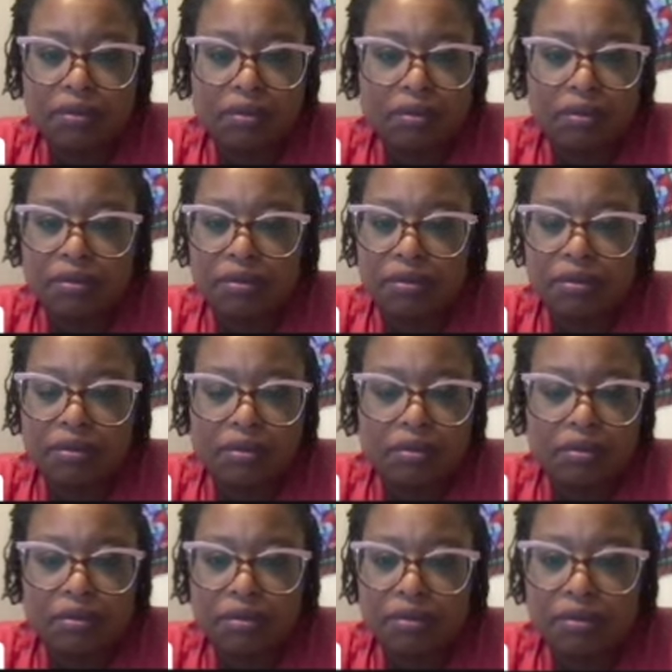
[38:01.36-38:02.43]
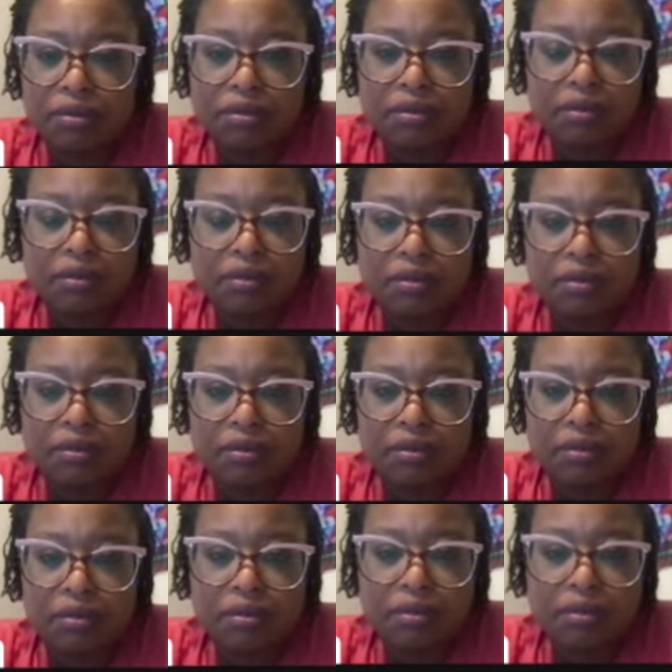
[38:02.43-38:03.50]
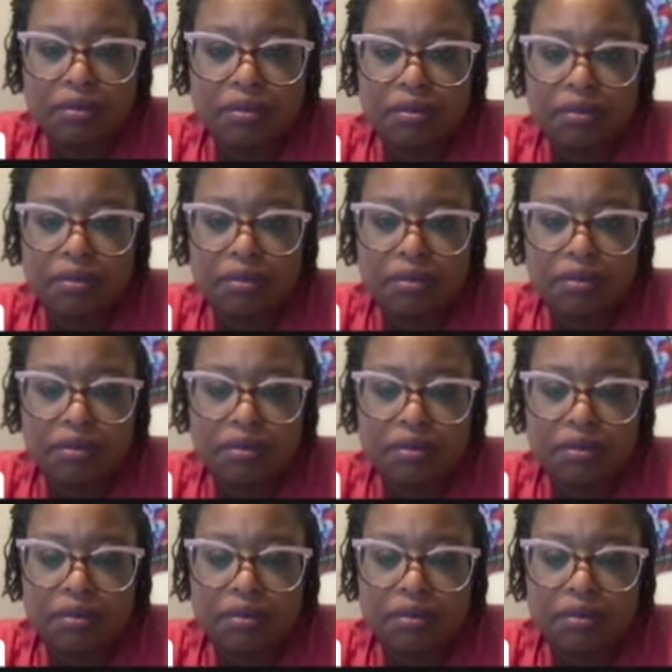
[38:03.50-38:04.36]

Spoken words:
[no speech]